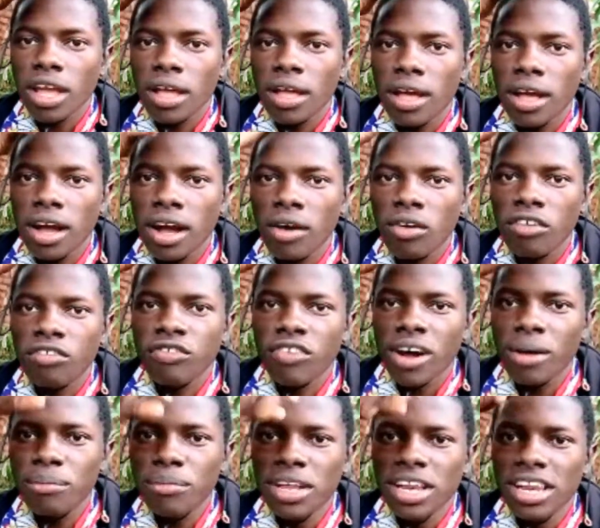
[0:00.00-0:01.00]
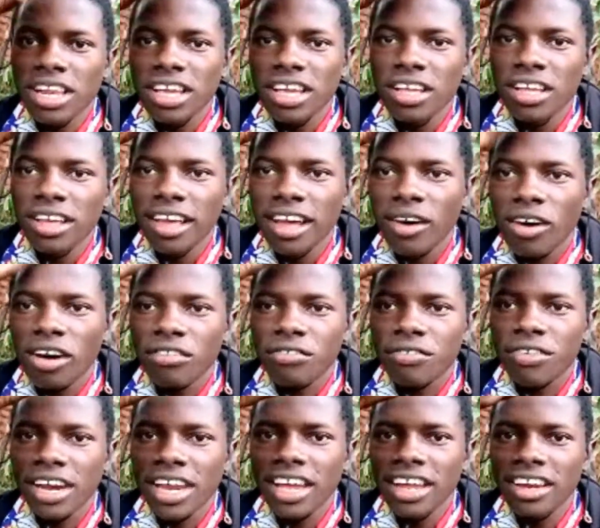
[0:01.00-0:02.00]
our family, our
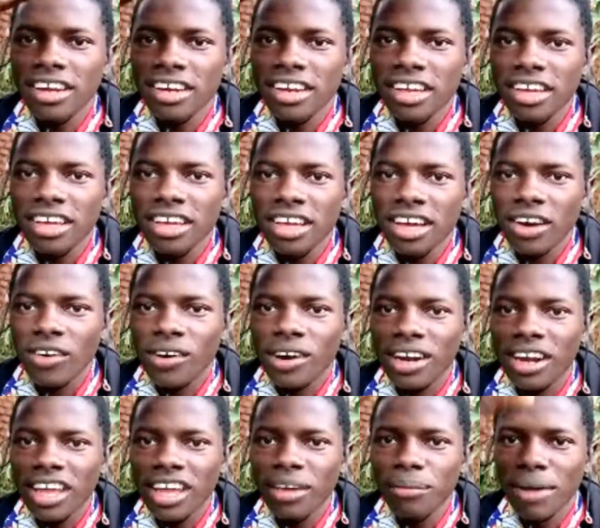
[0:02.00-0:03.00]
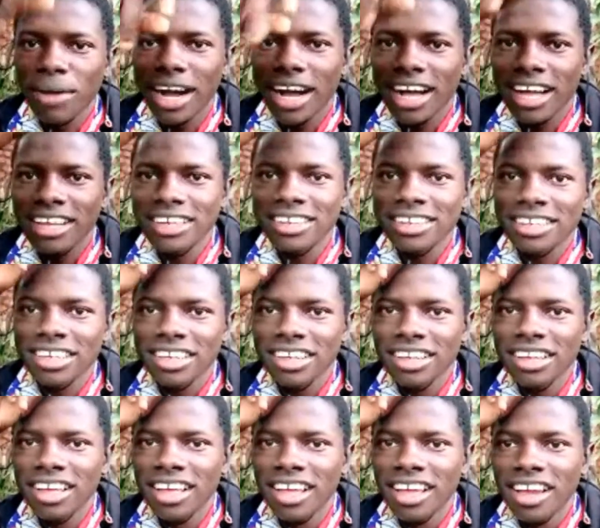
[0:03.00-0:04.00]
friendly, our neighbors,
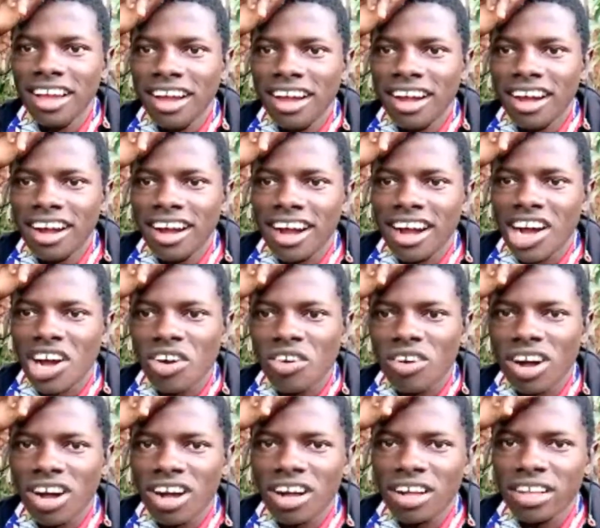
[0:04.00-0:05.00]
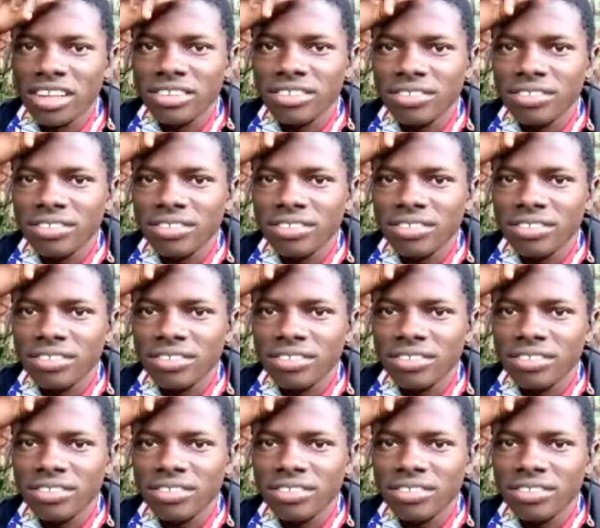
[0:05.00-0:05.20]
our